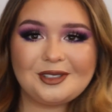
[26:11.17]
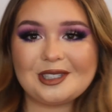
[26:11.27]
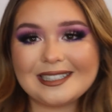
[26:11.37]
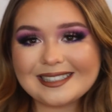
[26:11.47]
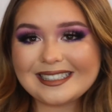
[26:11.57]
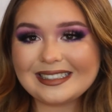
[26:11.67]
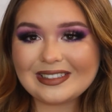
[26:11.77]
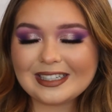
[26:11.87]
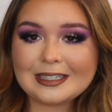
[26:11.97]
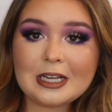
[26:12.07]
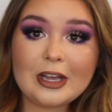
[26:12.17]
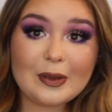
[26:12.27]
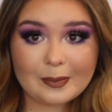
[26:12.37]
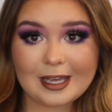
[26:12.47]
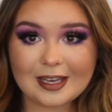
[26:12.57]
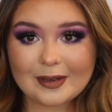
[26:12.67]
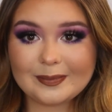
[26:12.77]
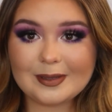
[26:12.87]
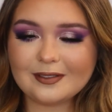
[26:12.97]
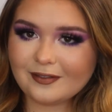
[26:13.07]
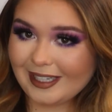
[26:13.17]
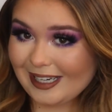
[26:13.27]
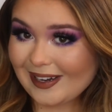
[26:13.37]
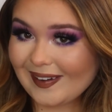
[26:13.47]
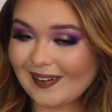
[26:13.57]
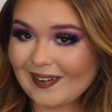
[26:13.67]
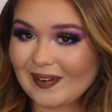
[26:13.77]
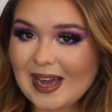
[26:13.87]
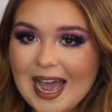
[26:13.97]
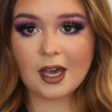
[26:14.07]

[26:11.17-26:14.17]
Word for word: drugstore makeup video.